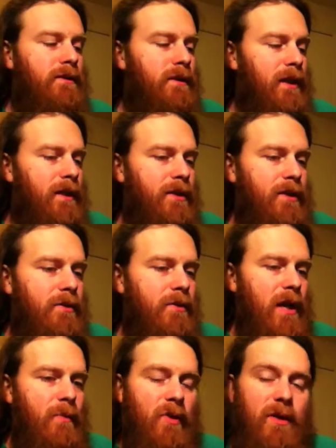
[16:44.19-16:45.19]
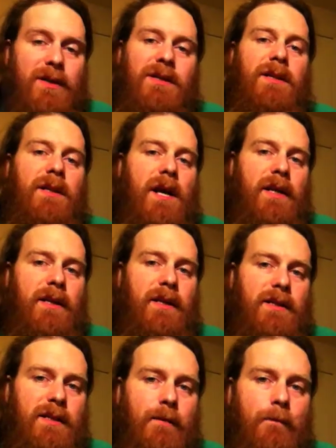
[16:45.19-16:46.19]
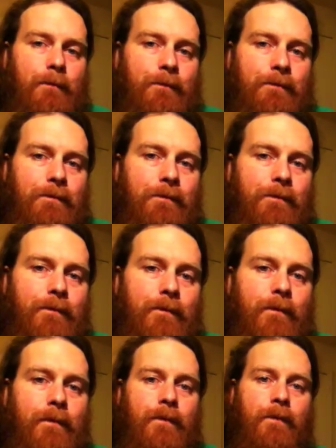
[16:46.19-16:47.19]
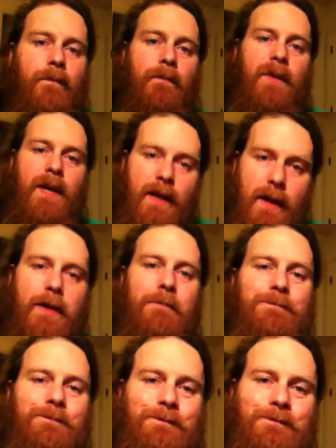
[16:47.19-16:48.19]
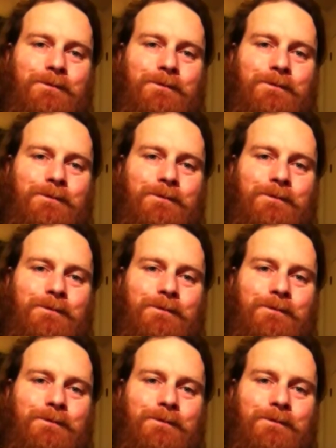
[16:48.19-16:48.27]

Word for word: and you come across a La Hit, hit it.